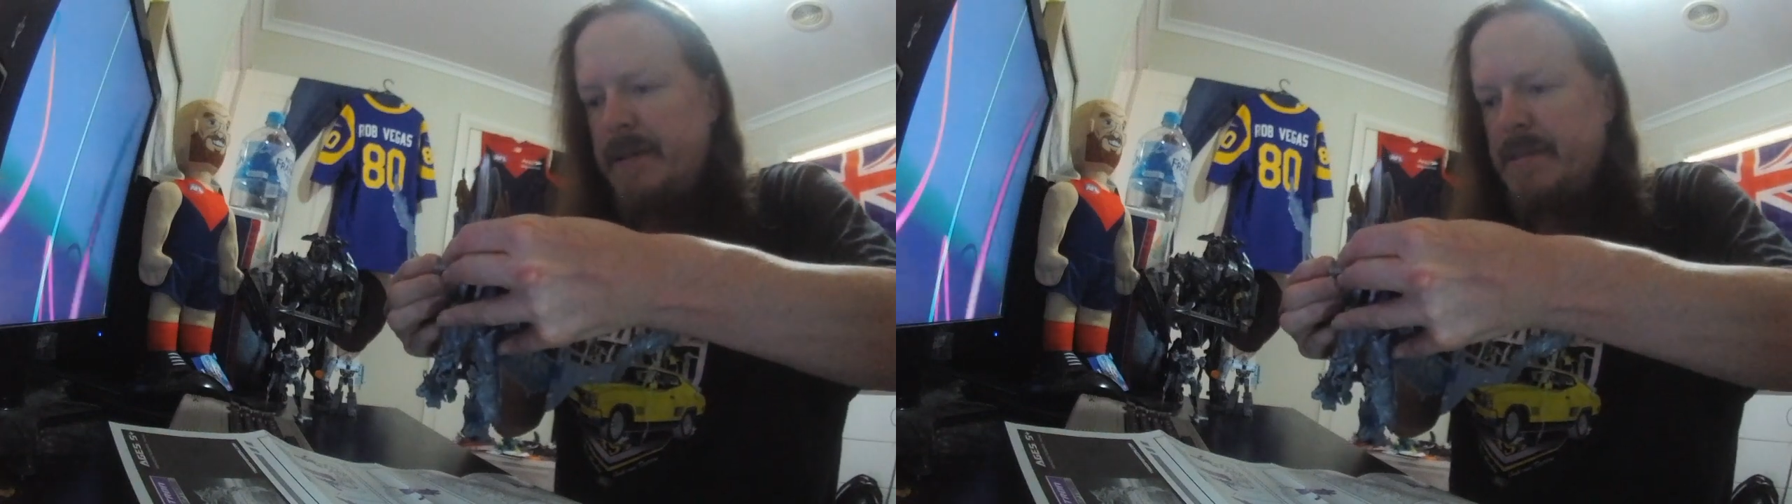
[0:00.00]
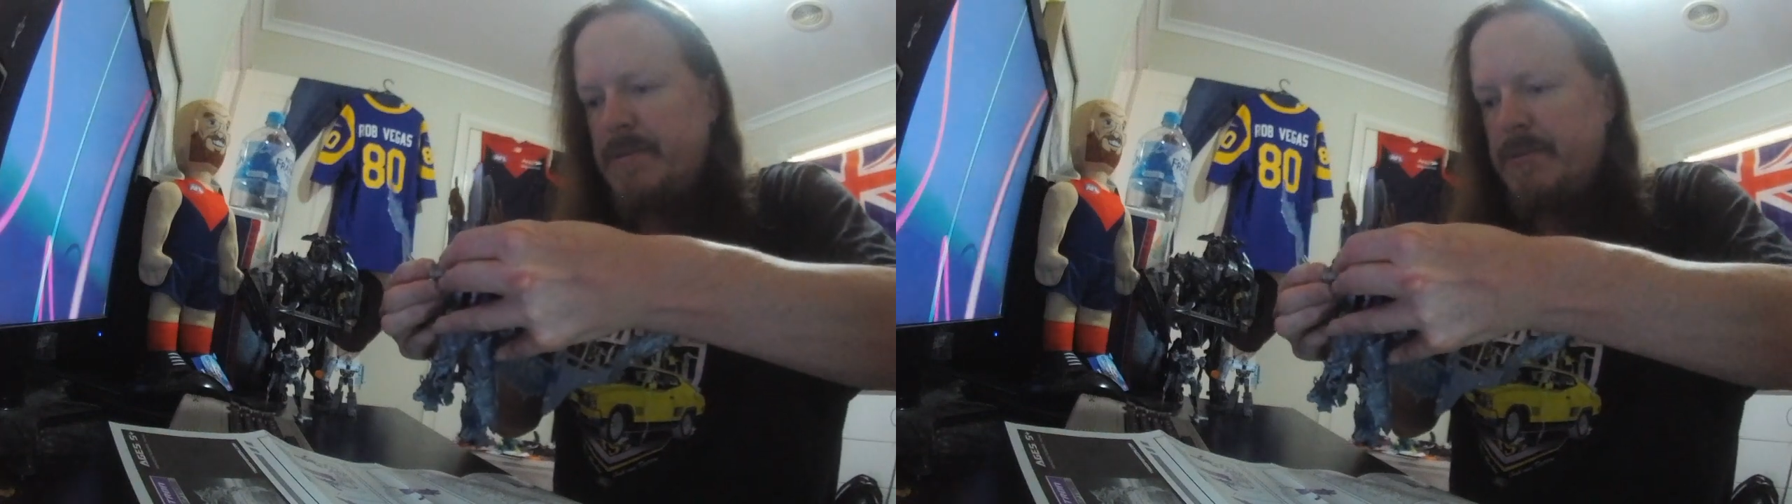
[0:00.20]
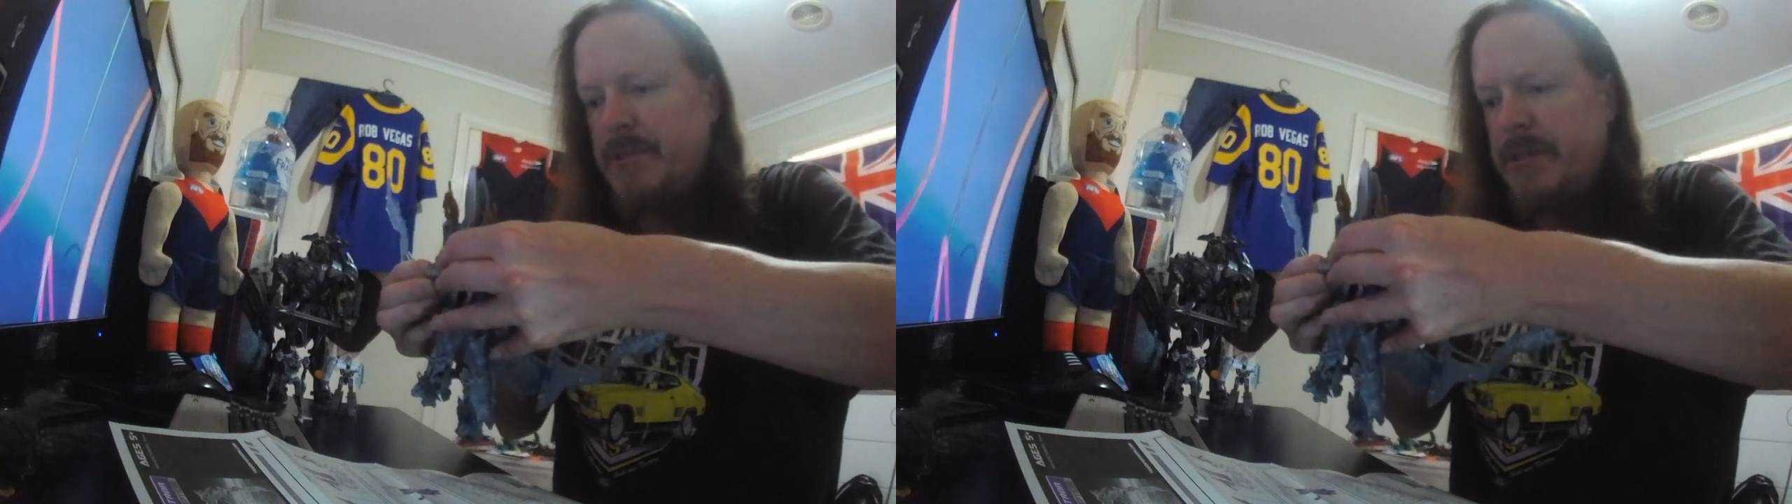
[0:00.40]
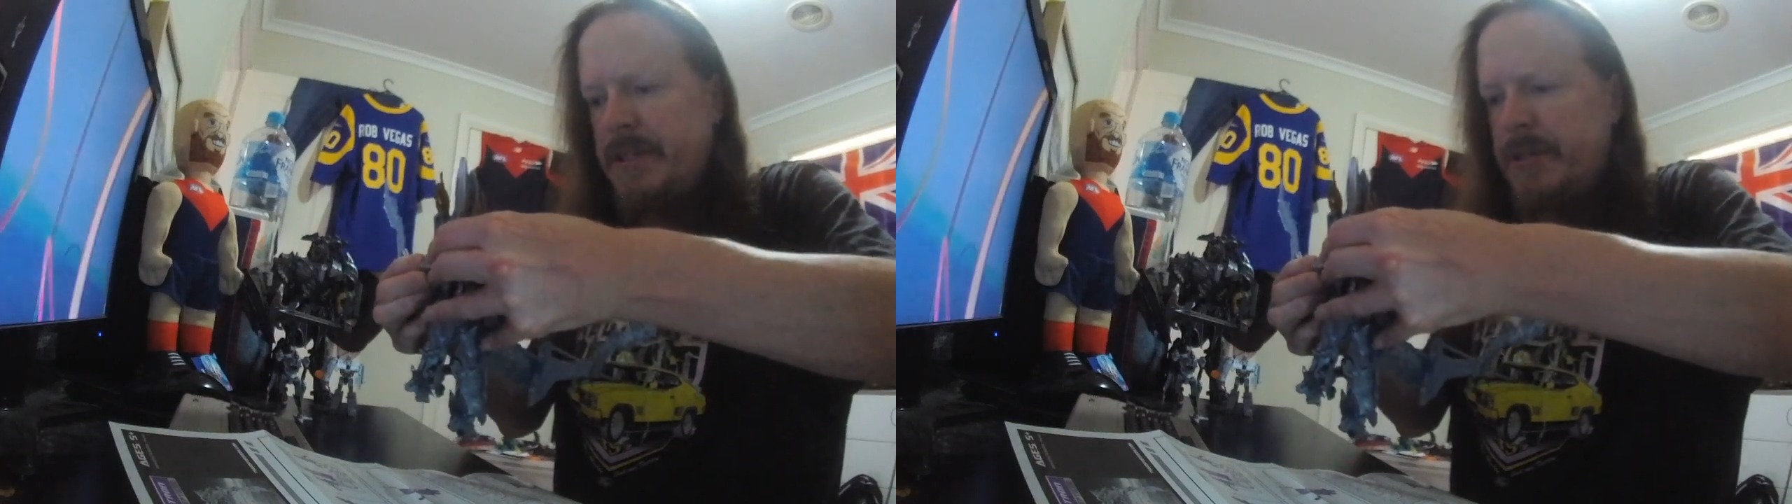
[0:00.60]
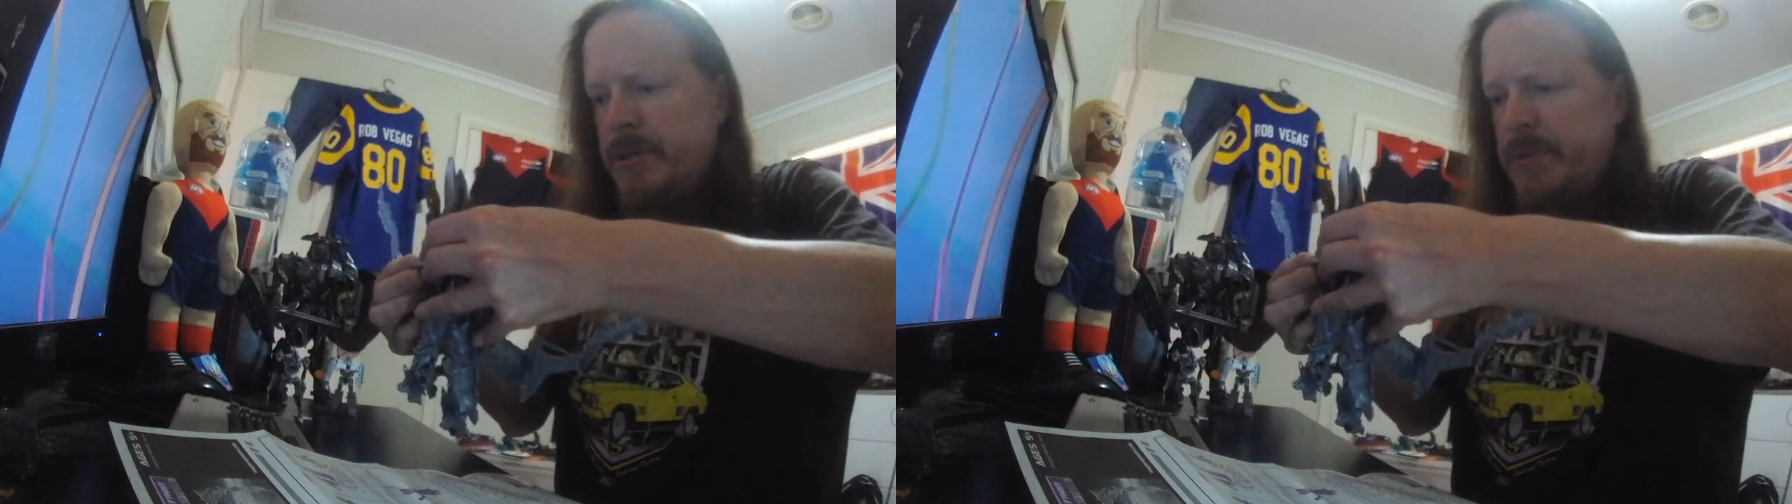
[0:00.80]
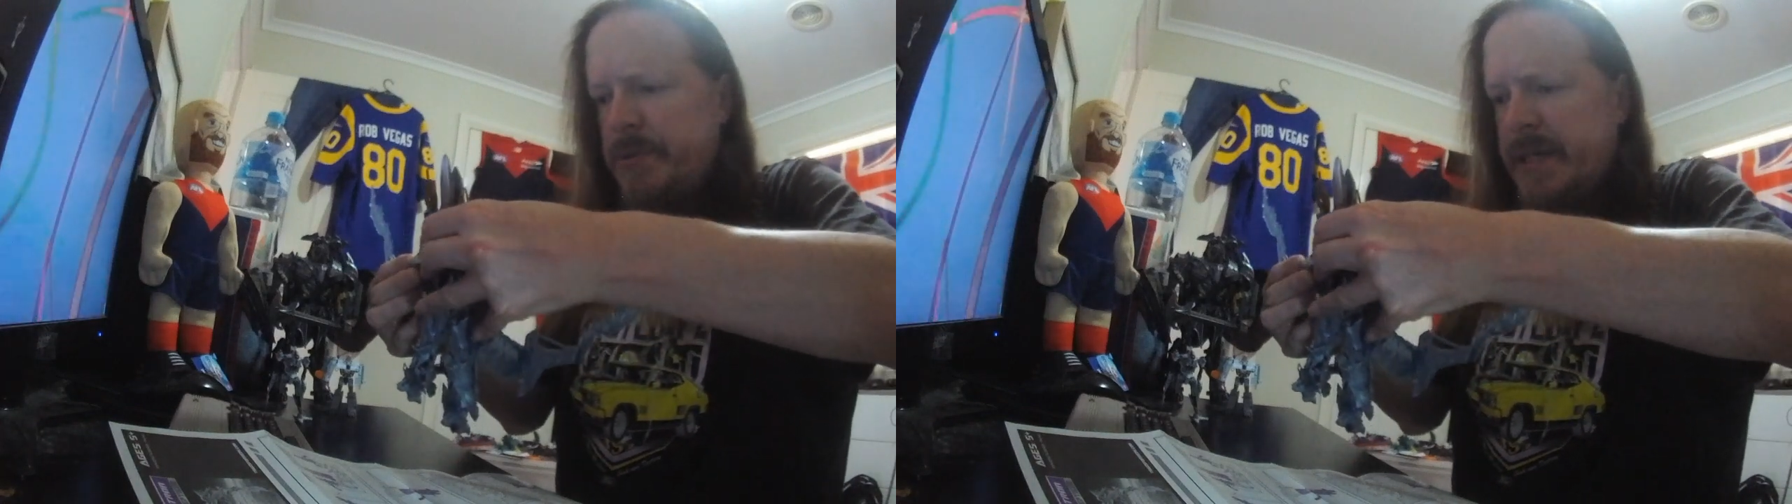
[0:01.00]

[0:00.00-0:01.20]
that's what's kind of cool.